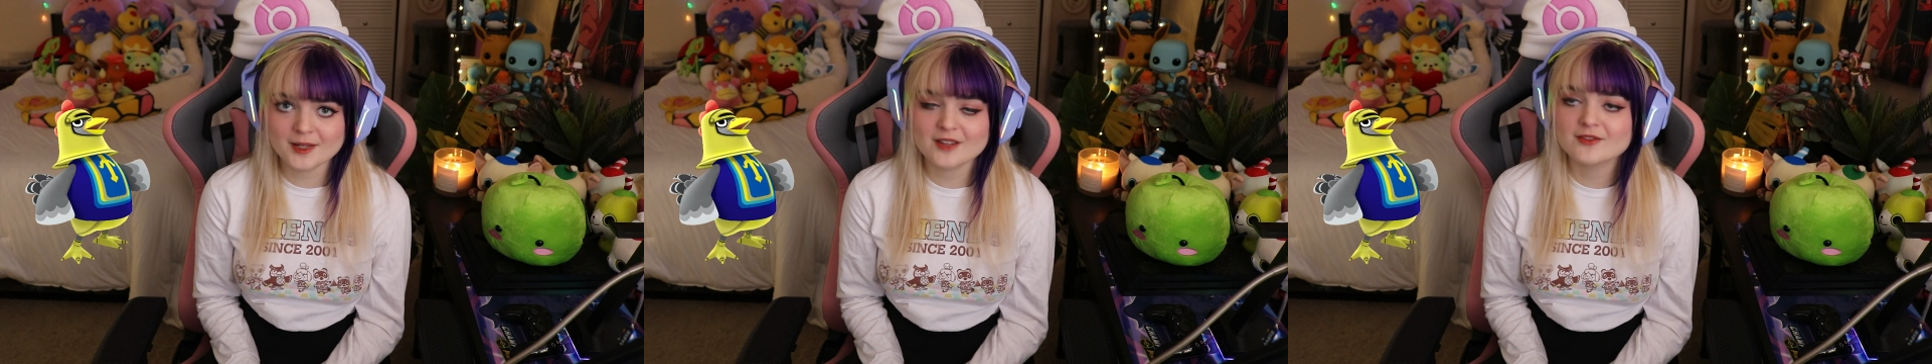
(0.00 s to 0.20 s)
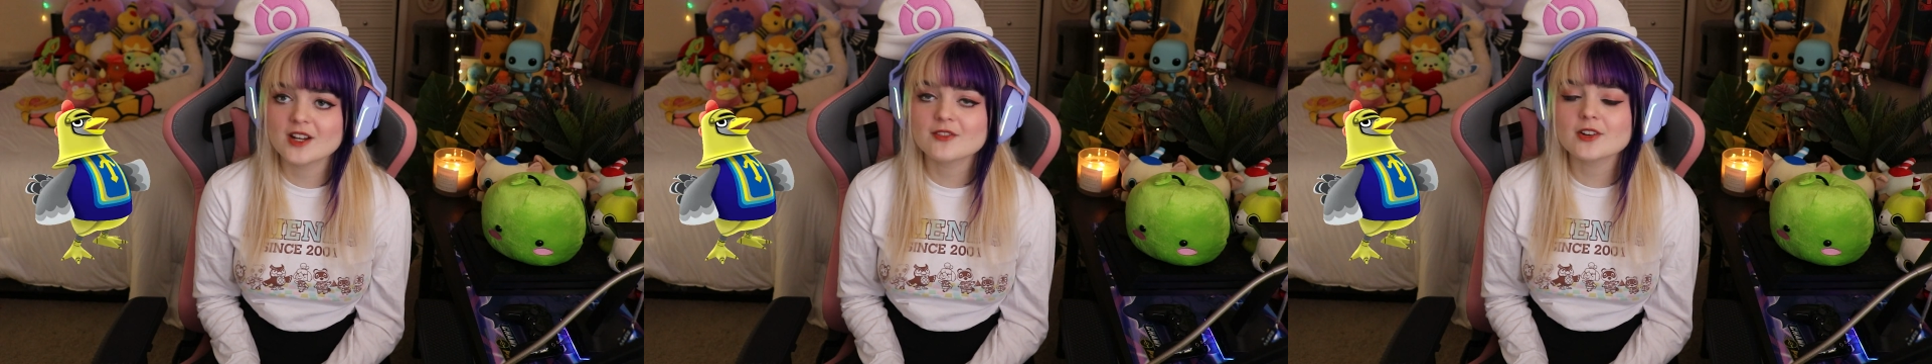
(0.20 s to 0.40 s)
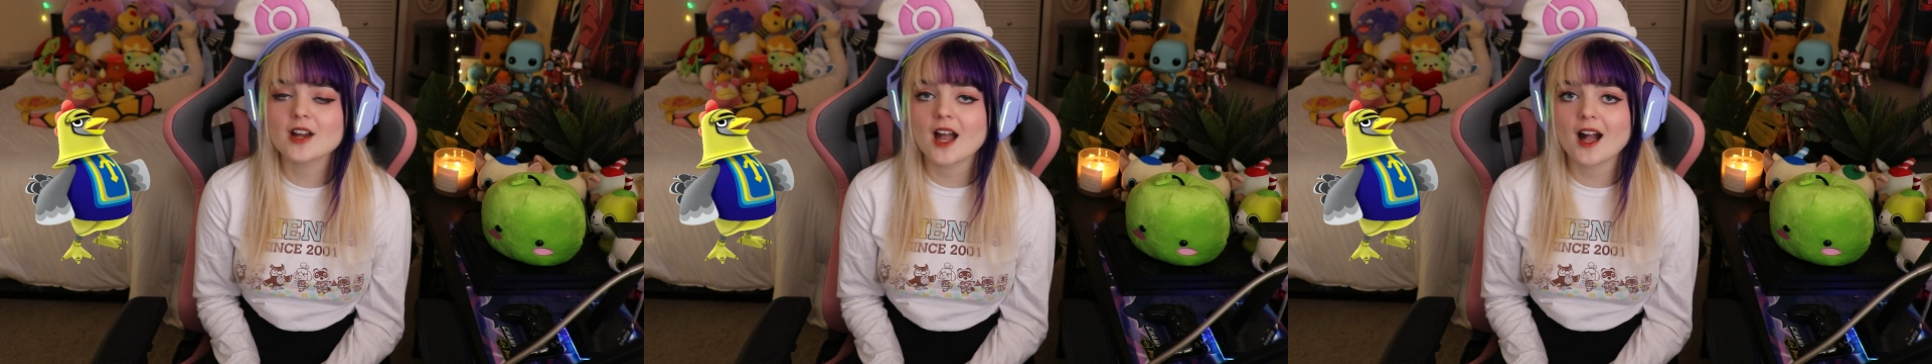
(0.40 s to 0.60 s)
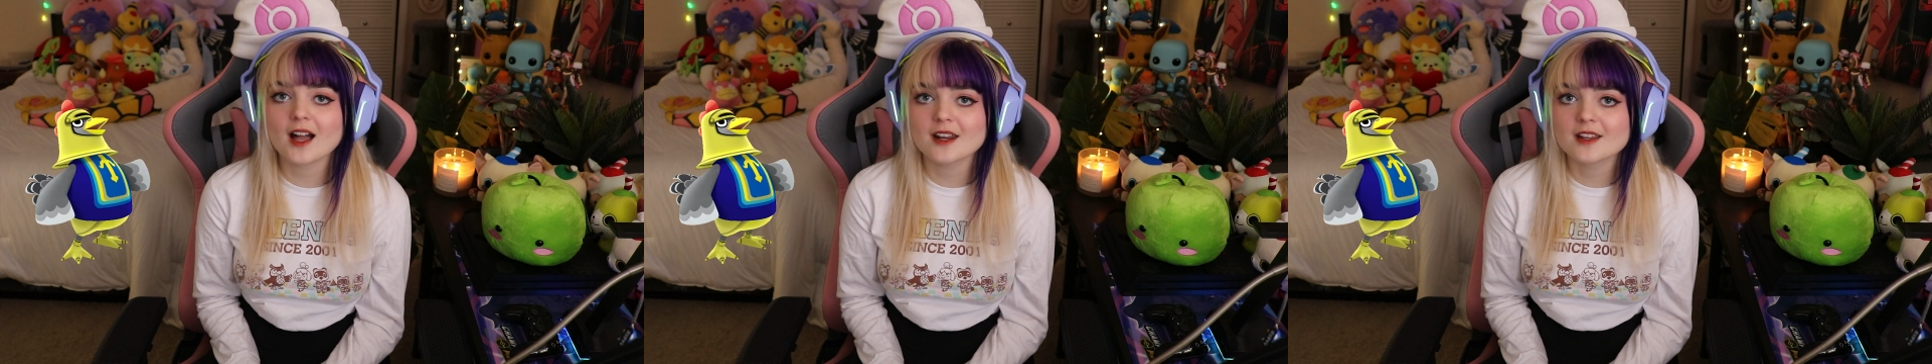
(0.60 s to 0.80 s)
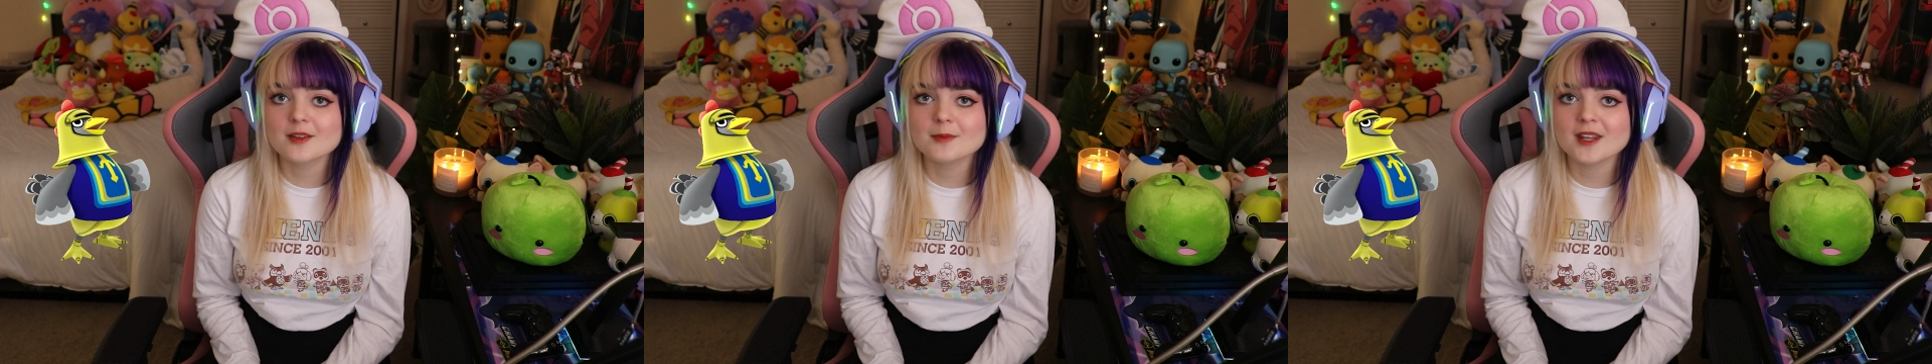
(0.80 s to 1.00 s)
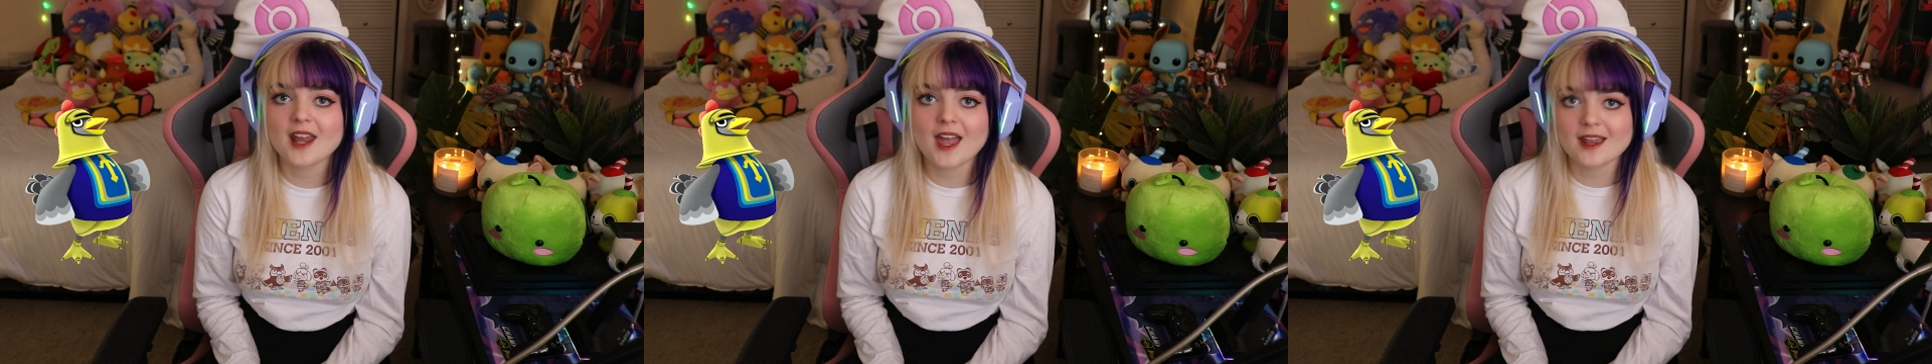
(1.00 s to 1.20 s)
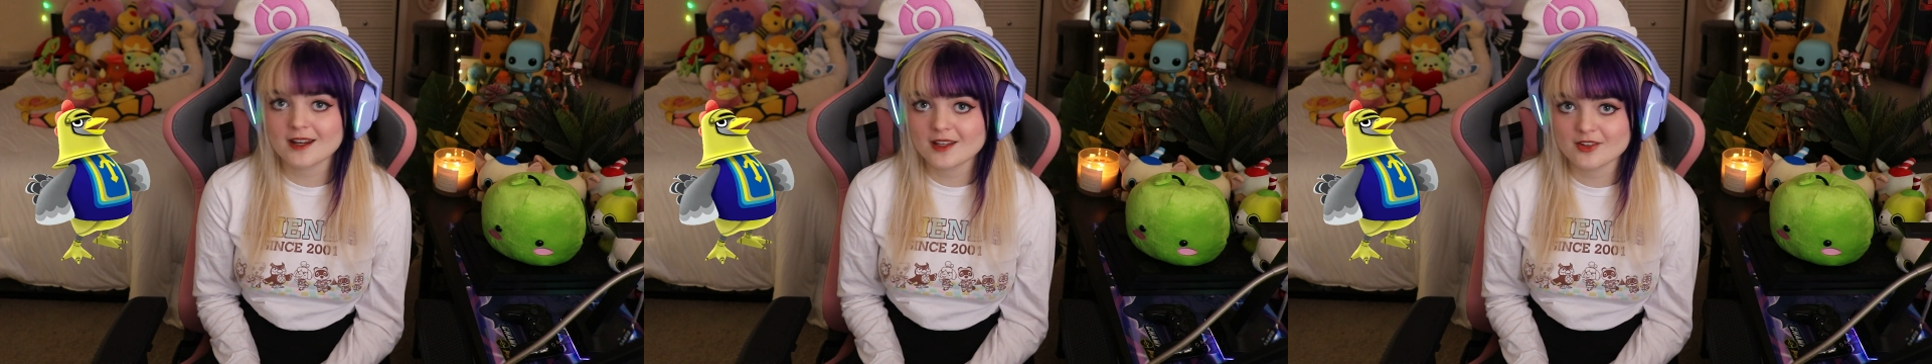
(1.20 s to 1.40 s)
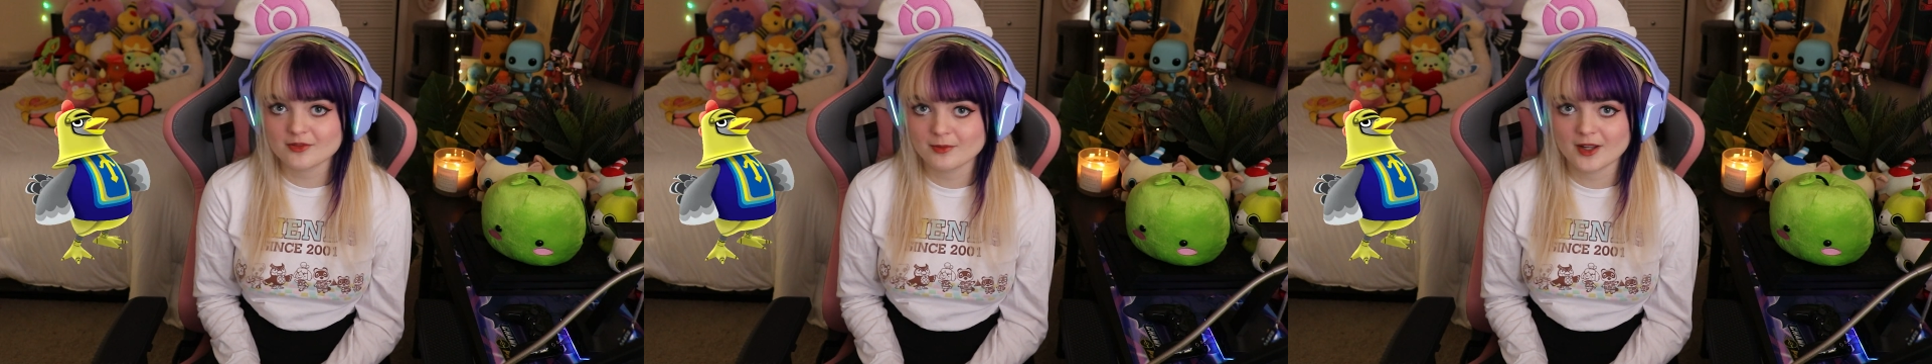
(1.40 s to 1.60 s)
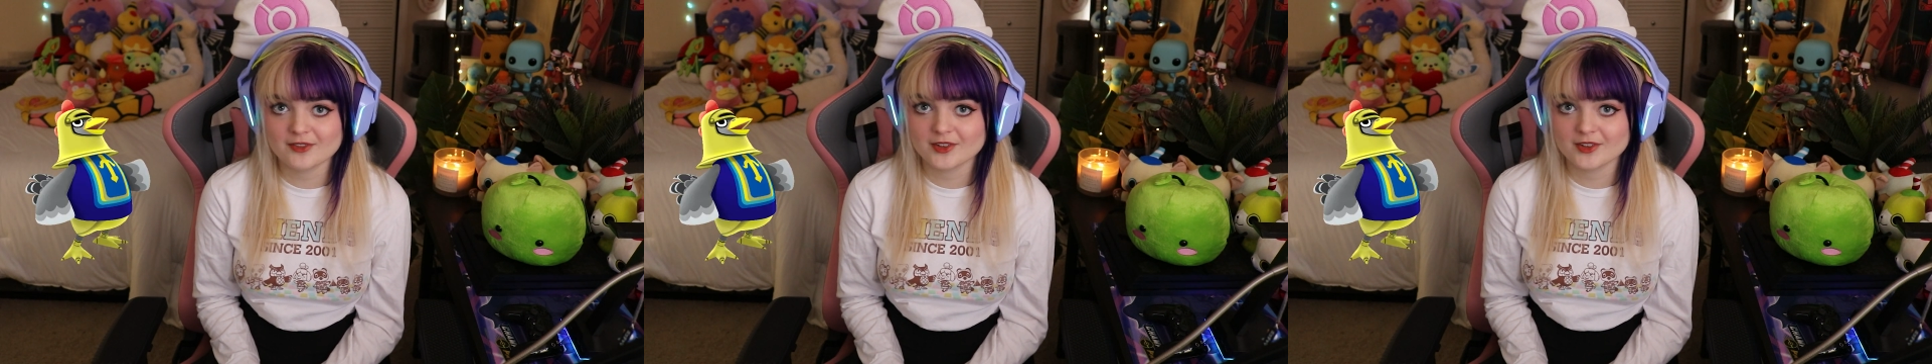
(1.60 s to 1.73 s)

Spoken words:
I've never had him in any of my